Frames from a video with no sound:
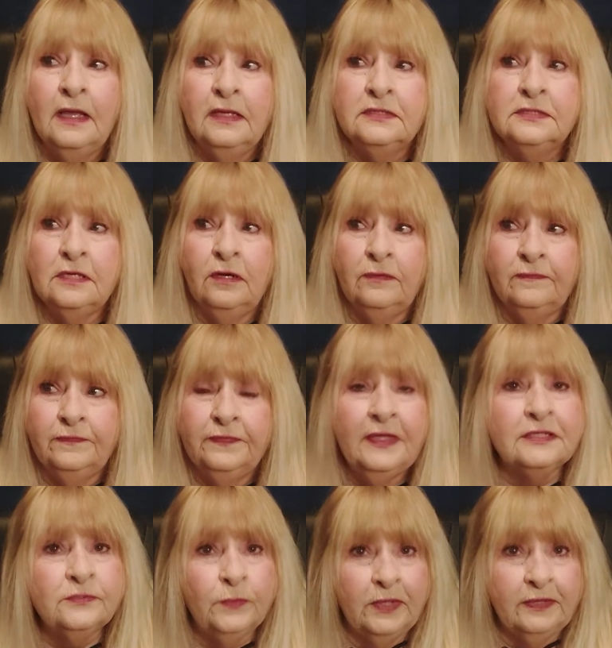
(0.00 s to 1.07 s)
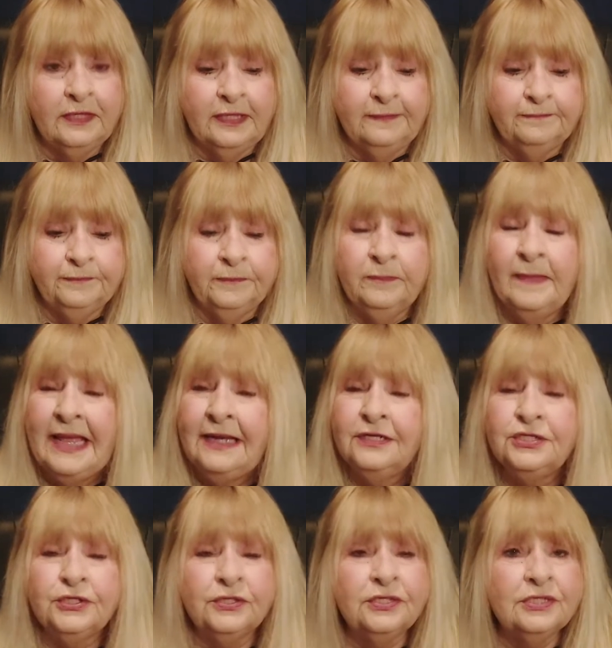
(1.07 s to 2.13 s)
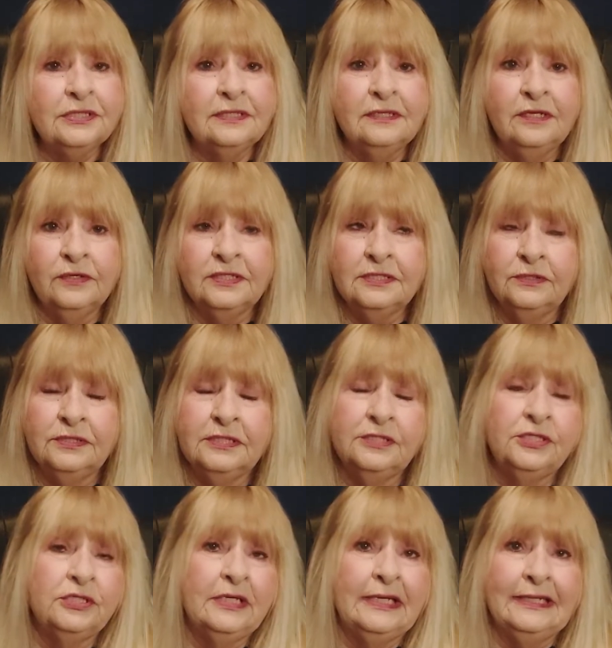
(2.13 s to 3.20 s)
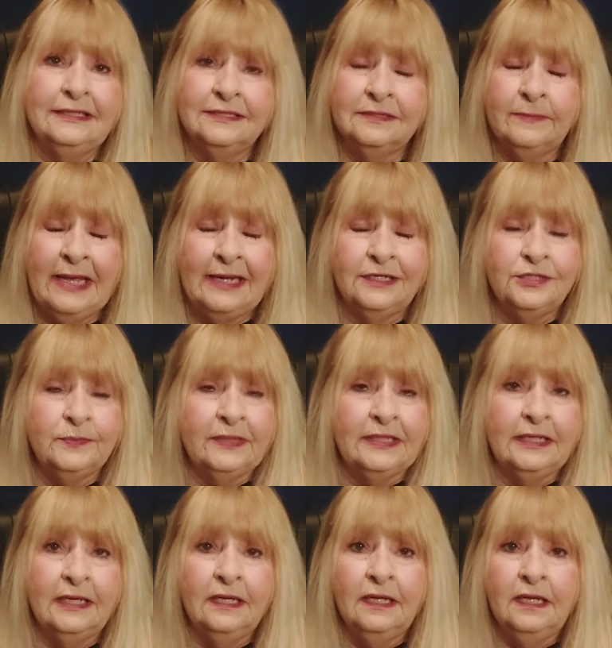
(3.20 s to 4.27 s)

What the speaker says: So that's one thing. Managers, there is no such thing as management.